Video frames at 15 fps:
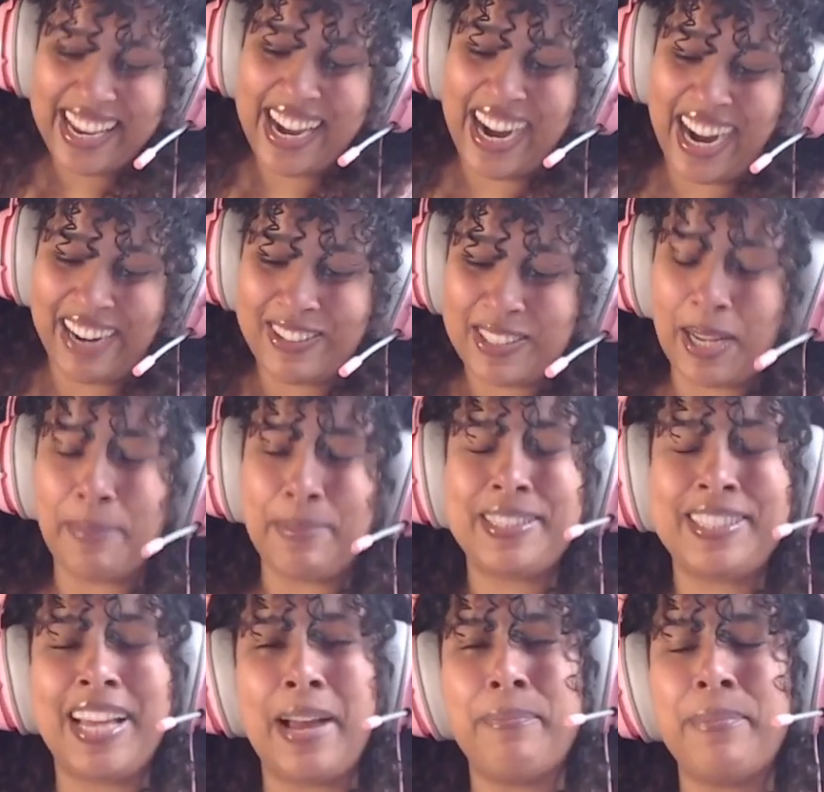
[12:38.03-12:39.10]
I was
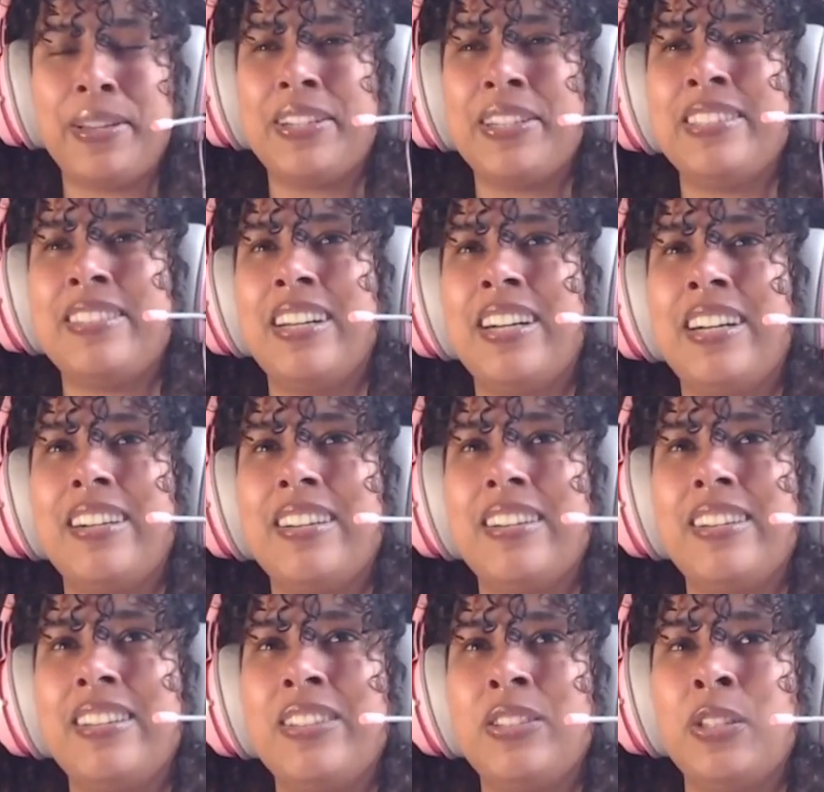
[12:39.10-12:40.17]
upset because
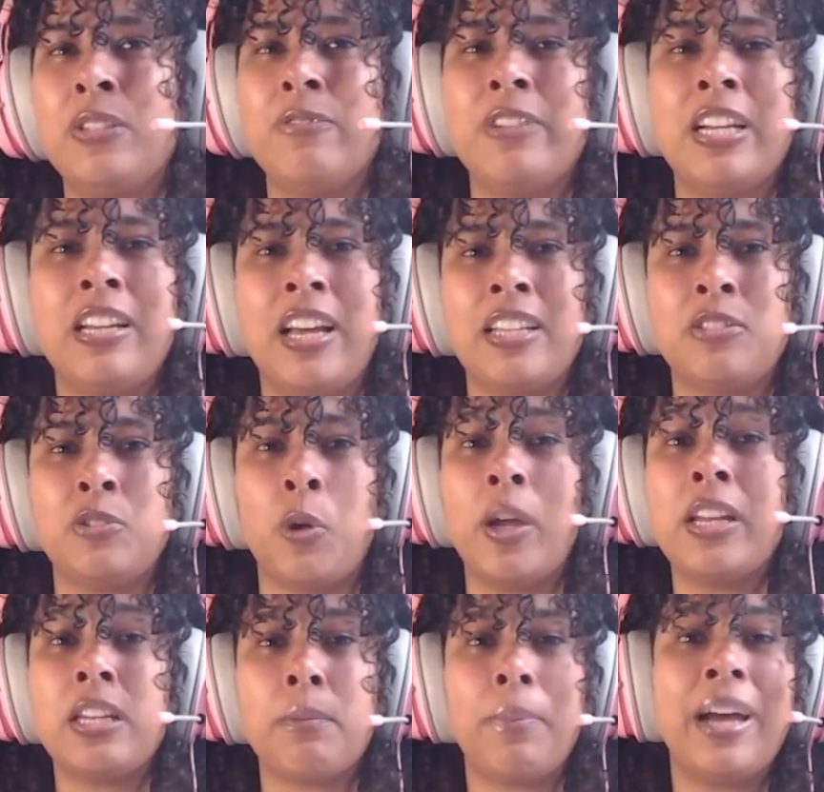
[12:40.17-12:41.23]
you realise your
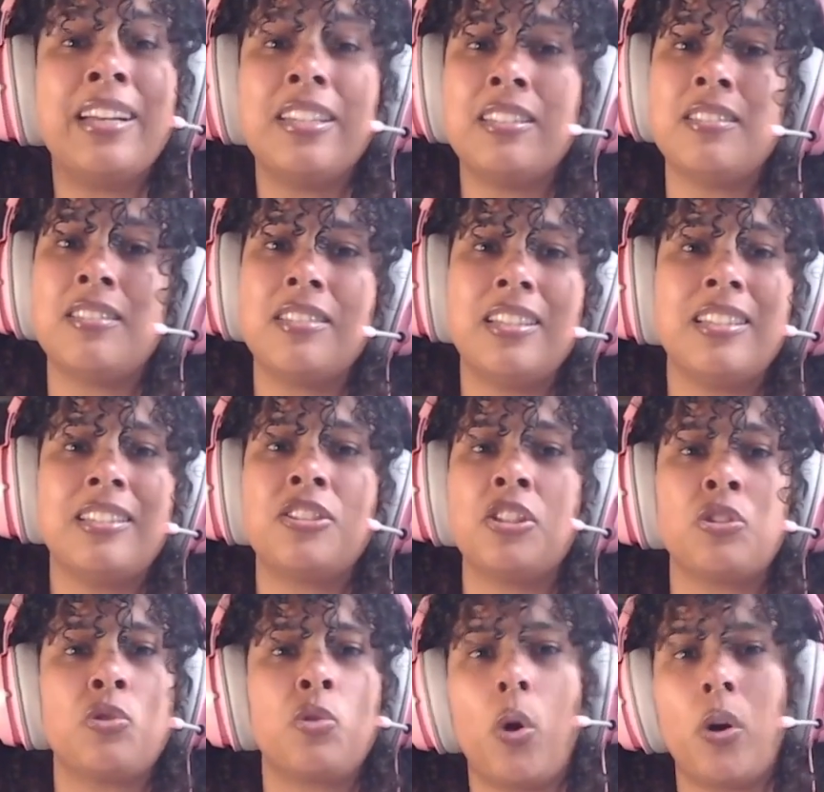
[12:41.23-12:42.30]
independence is
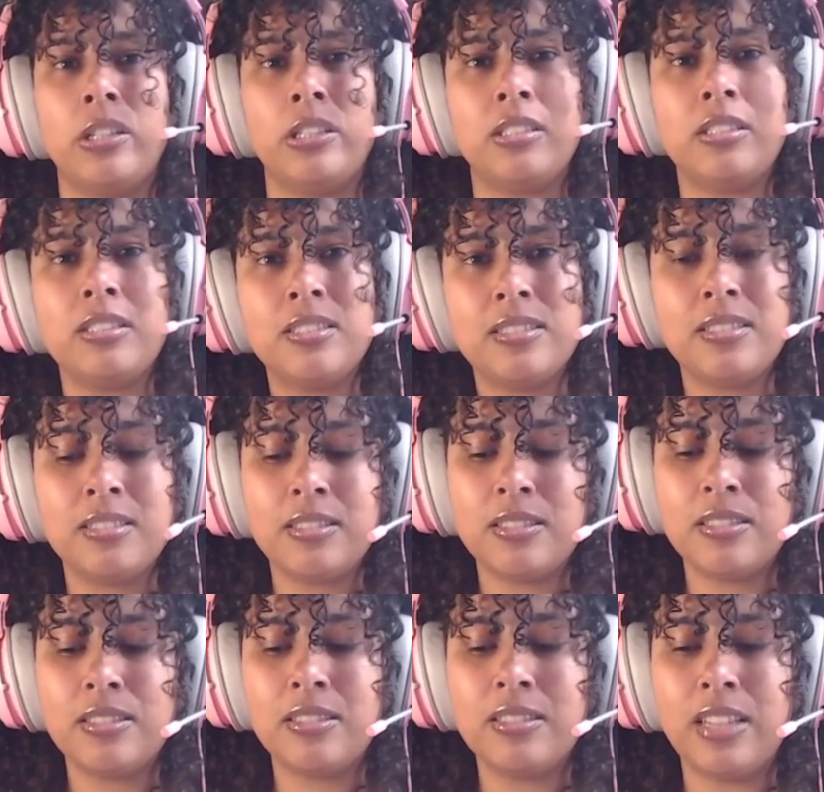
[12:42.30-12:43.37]
just gone.
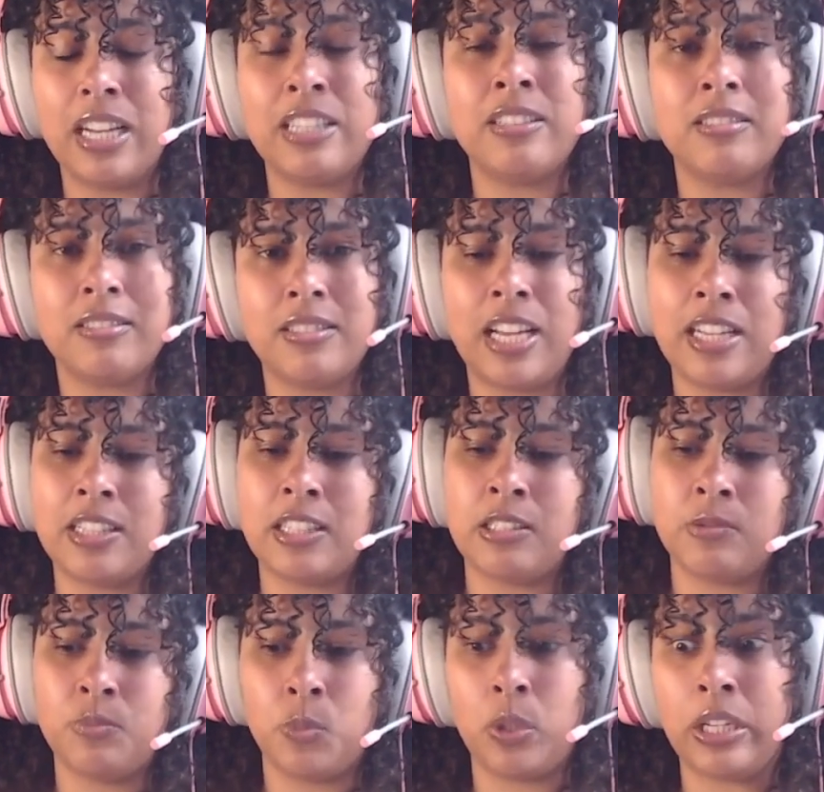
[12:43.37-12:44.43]
And that
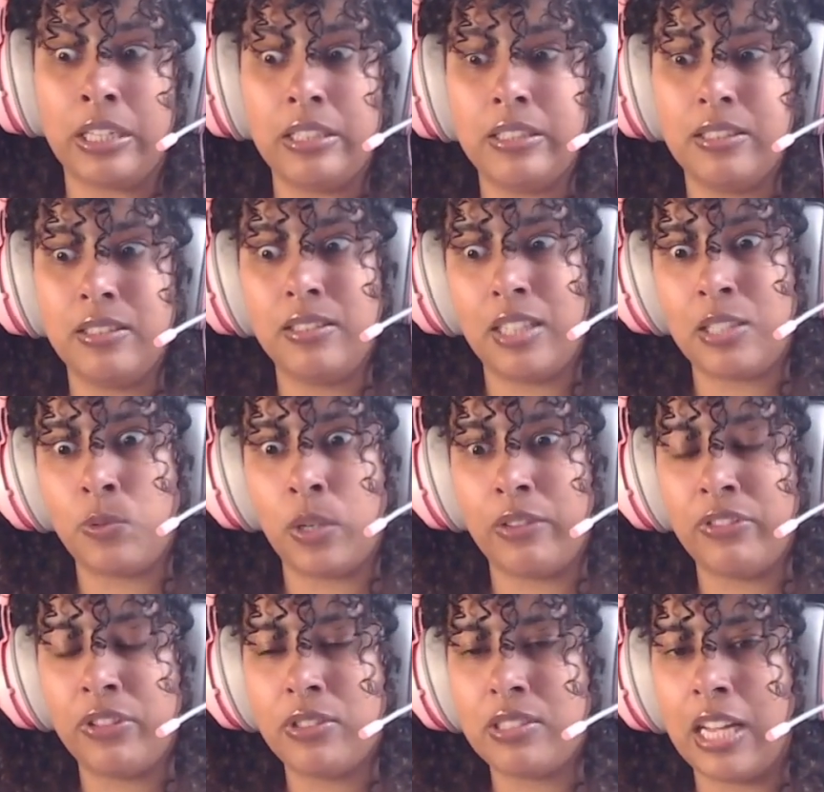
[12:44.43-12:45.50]
is what it, that's what it
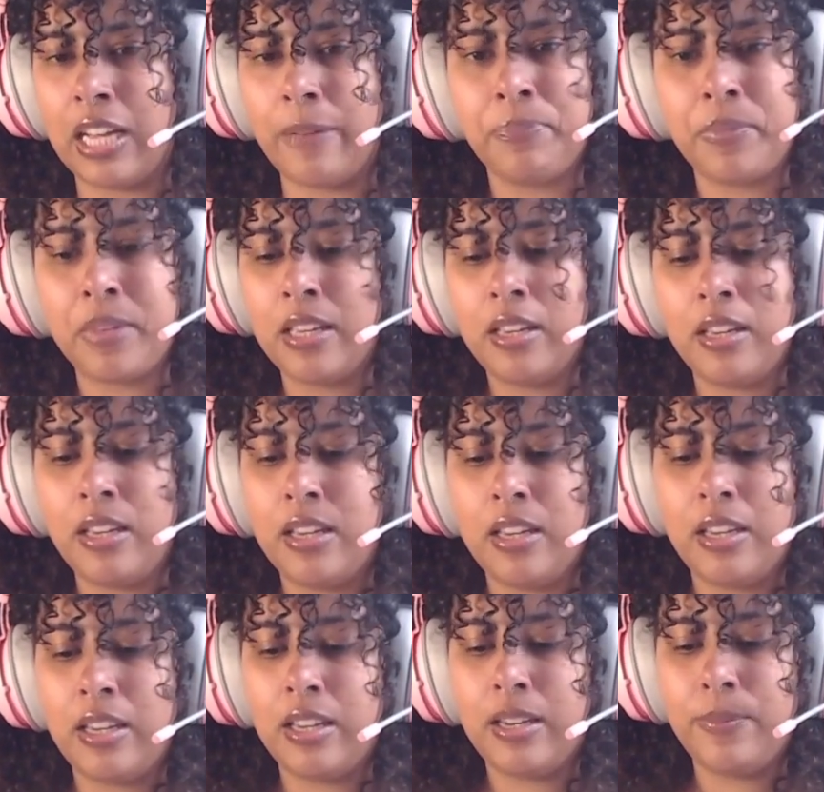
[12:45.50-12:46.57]
feels like.
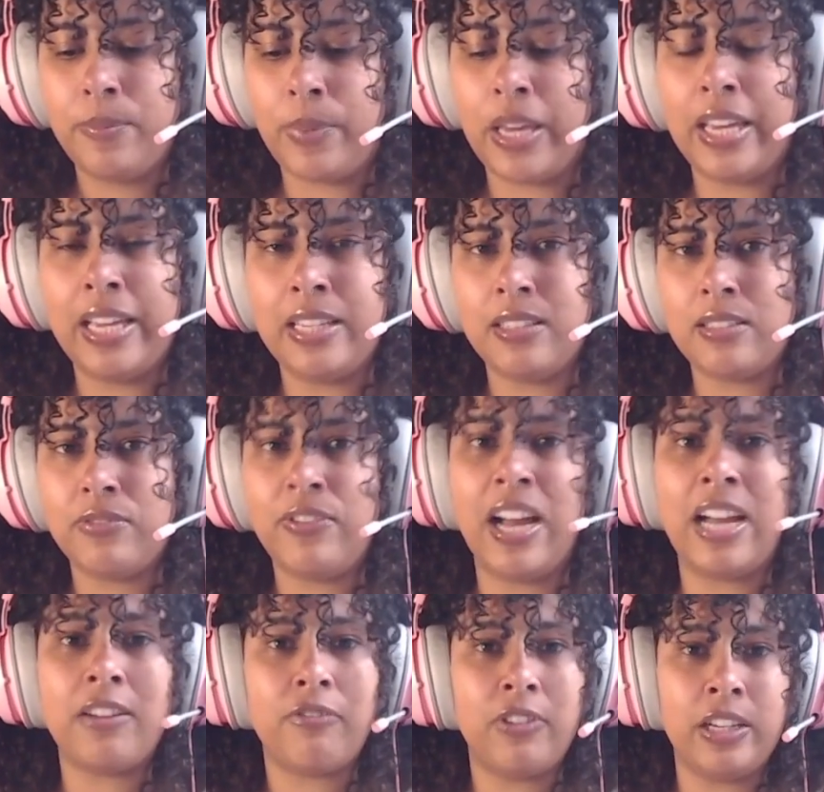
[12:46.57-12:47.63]
But it,
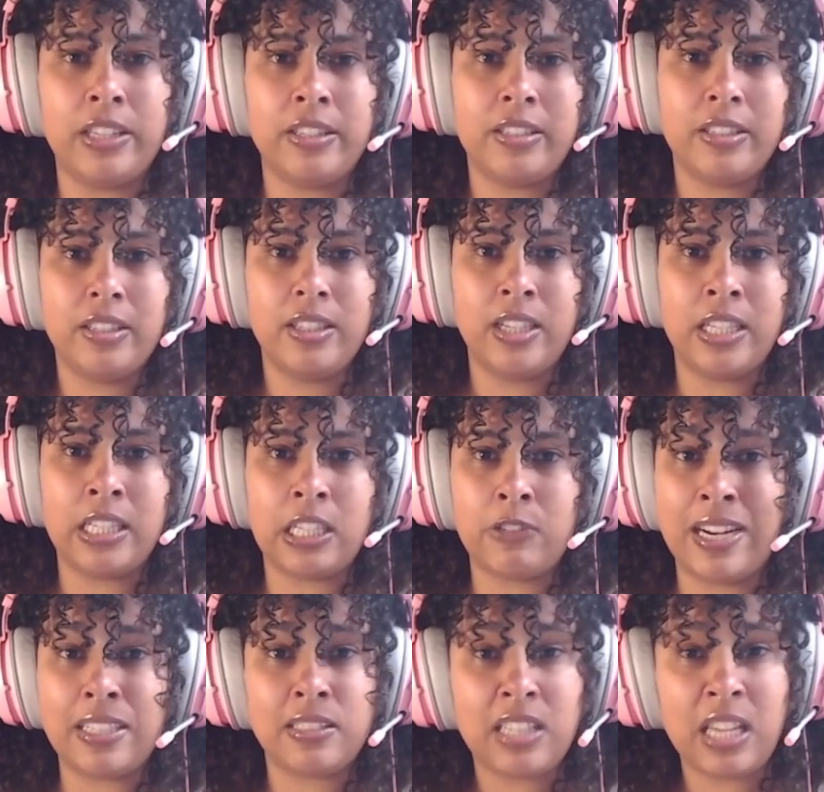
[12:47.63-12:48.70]
thankfully, in the
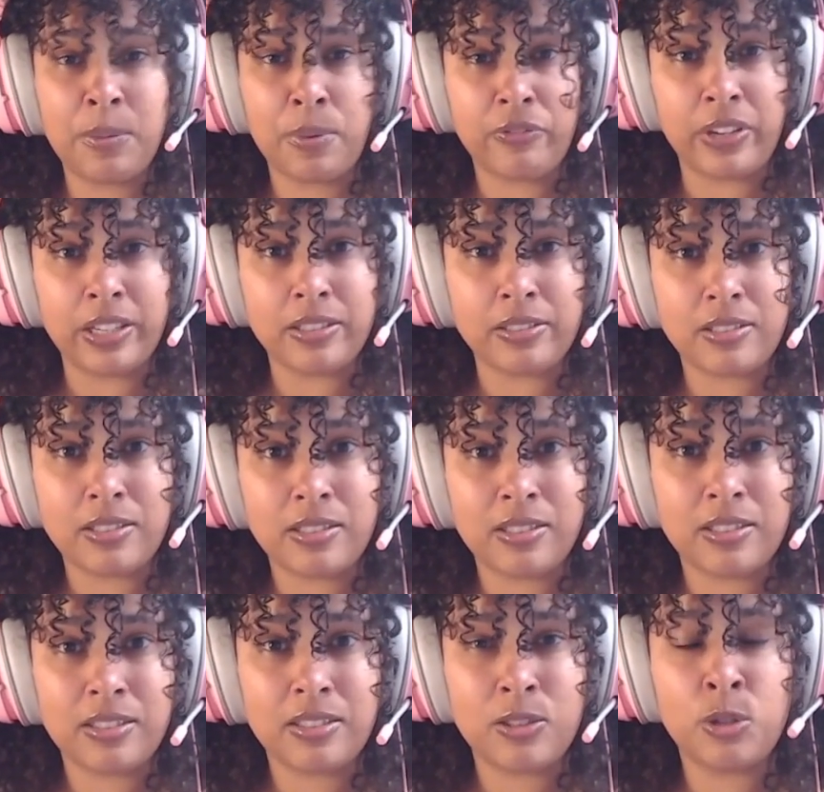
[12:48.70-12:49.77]
grand scheme of things,
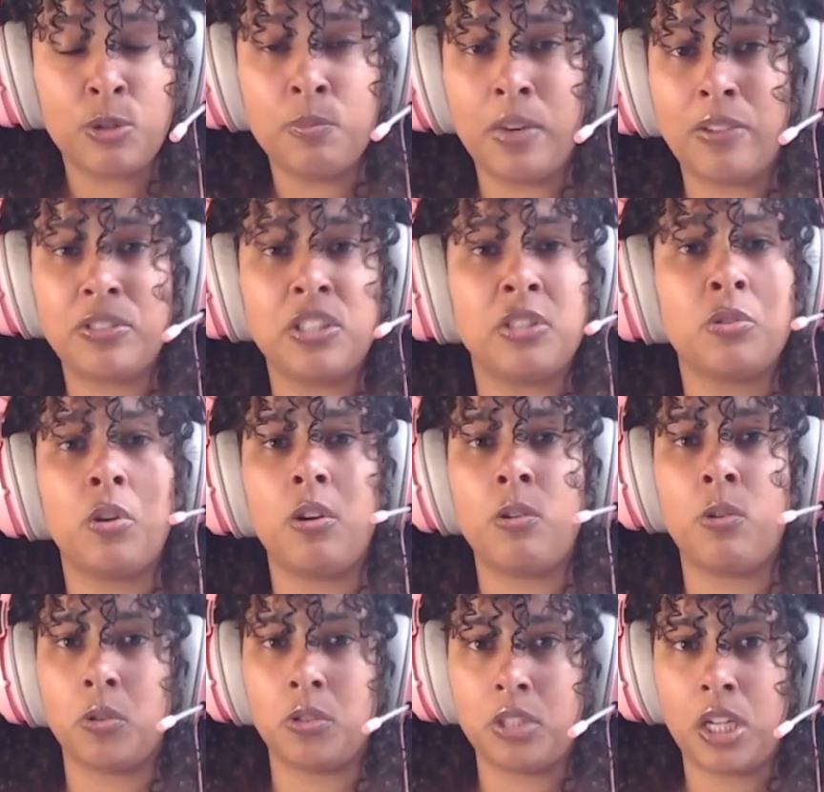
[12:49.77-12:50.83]
2 months is not a
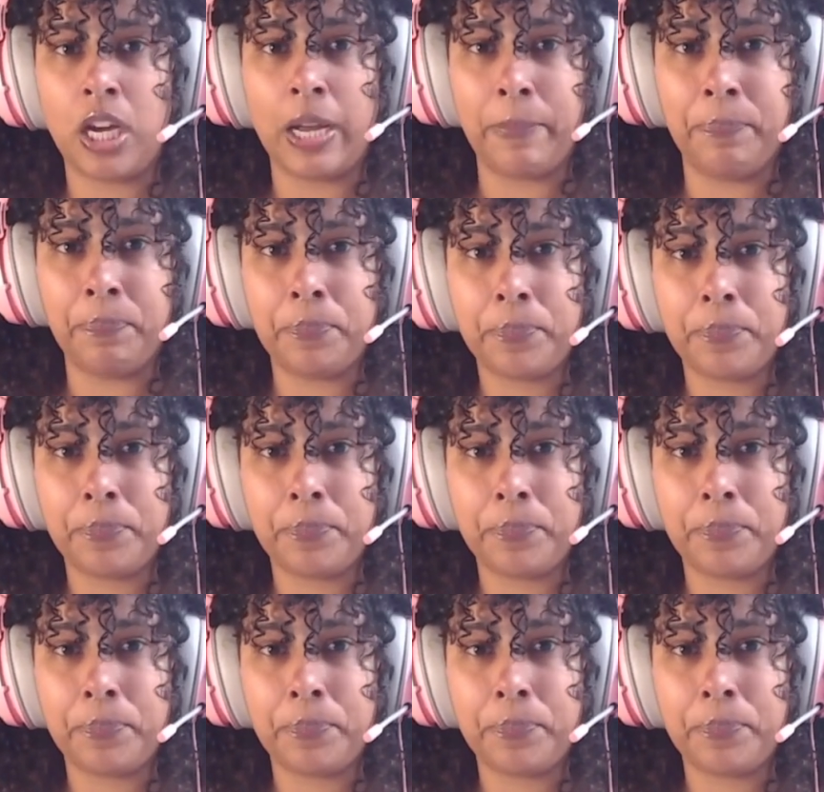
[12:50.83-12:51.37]
long time.